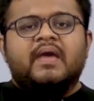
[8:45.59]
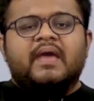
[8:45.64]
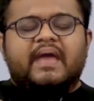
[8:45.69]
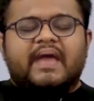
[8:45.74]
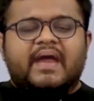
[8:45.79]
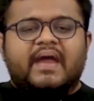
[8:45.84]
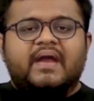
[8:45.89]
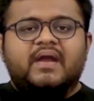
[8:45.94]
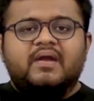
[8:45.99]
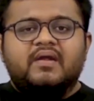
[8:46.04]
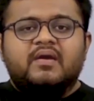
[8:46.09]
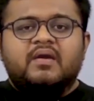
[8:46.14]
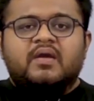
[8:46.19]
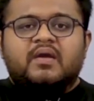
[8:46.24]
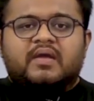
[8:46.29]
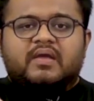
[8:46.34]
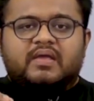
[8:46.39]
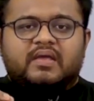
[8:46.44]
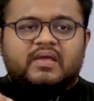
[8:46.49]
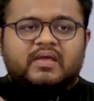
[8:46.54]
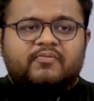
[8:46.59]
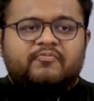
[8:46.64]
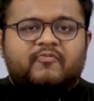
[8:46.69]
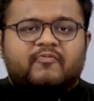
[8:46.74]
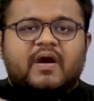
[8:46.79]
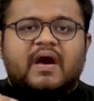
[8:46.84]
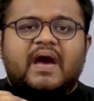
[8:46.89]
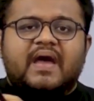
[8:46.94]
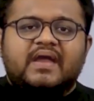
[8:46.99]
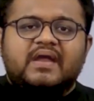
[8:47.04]
And if
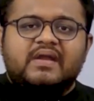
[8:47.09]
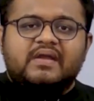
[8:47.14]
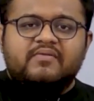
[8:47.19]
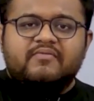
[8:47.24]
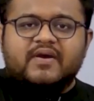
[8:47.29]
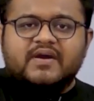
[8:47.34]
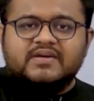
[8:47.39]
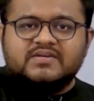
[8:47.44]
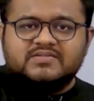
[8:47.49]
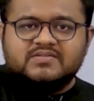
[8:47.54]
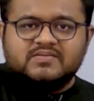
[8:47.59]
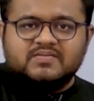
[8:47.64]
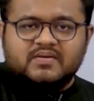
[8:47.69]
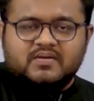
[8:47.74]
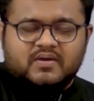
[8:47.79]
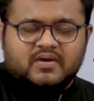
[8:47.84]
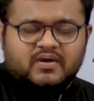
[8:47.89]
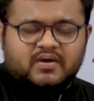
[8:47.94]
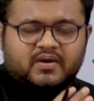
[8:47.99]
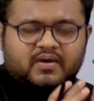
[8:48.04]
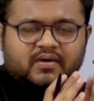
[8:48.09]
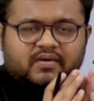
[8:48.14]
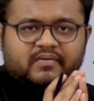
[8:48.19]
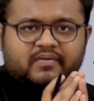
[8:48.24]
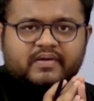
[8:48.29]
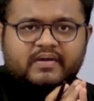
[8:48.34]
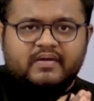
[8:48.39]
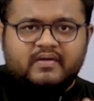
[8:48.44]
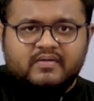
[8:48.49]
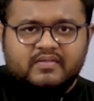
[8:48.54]
I divides
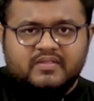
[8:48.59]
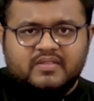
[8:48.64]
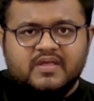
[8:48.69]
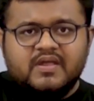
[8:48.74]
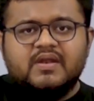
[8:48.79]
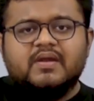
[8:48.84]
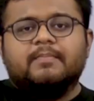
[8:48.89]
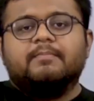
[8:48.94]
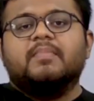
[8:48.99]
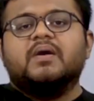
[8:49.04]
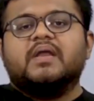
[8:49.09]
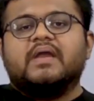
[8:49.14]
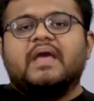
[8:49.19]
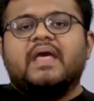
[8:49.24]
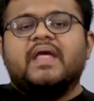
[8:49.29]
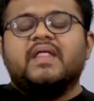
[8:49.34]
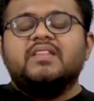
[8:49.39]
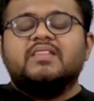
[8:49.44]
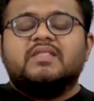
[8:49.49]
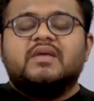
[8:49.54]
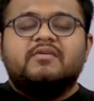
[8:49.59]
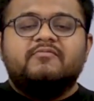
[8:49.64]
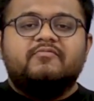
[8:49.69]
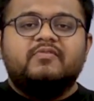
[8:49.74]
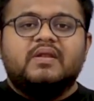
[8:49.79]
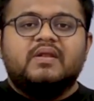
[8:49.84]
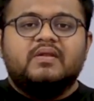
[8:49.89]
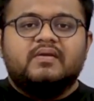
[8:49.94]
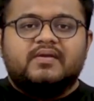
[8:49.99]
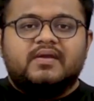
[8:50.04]
the number n, then
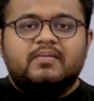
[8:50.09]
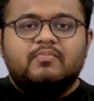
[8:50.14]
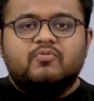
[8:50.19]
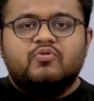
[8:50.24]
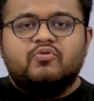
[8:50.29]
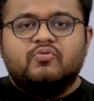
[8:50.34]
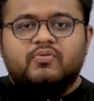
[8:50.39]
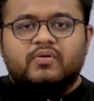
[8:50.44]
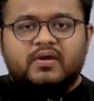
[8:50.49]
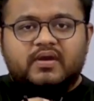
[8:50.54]
we'll remove